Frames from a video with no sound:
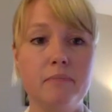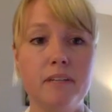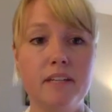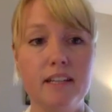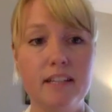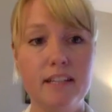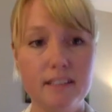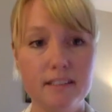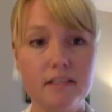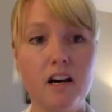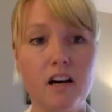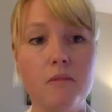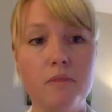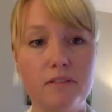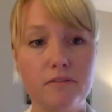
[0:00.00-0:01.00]
But it is
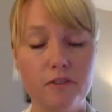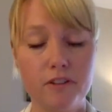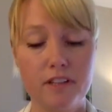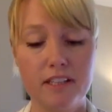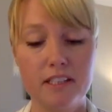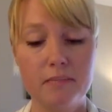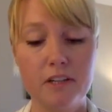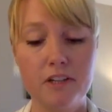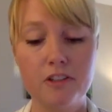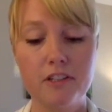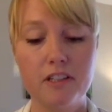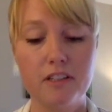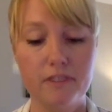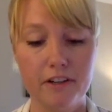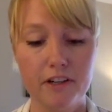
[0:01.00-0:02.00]
common for, especially
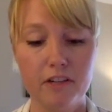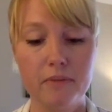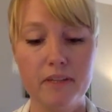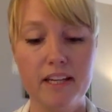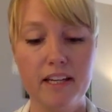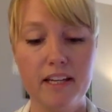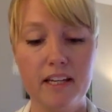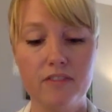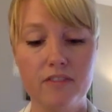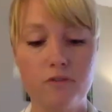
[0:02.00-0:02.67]
in the very beginning,